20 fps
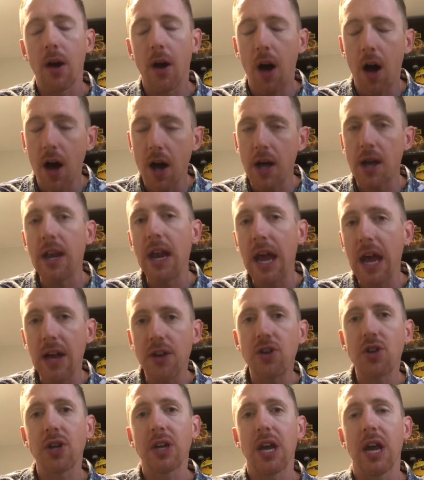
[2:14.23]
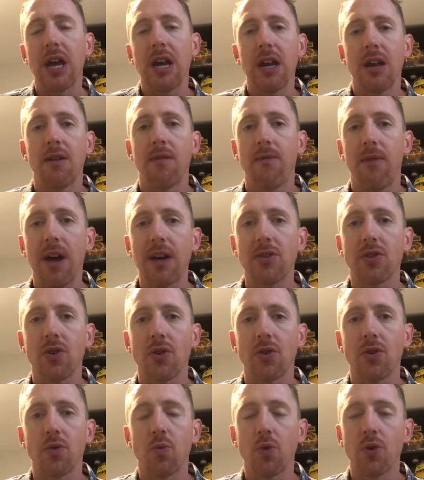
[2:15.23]
uneducated
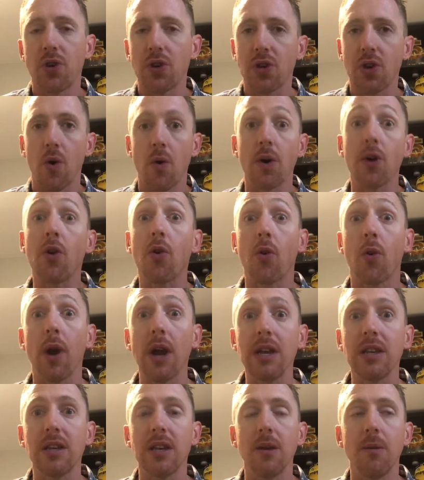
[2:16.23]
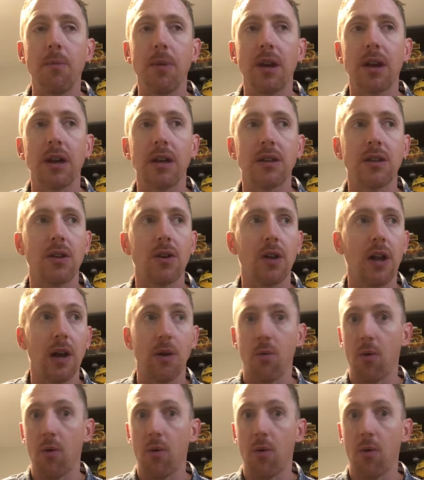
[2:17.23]
investors were just going crazy because they're like,